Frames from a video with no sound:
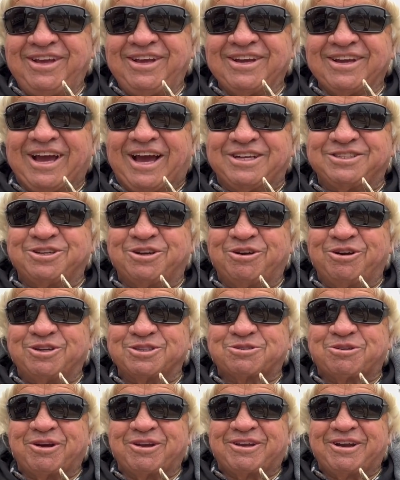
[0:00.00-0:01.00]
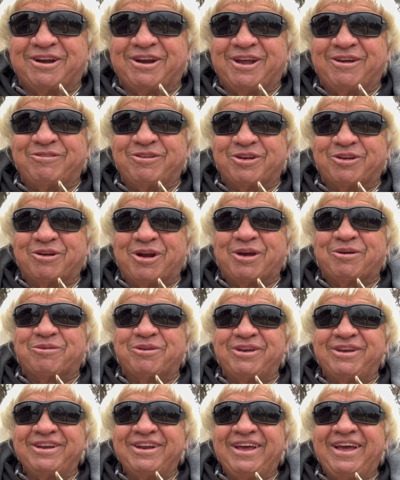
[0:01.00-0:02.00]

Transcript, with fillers: Guys and girls, go out there and have you a great one.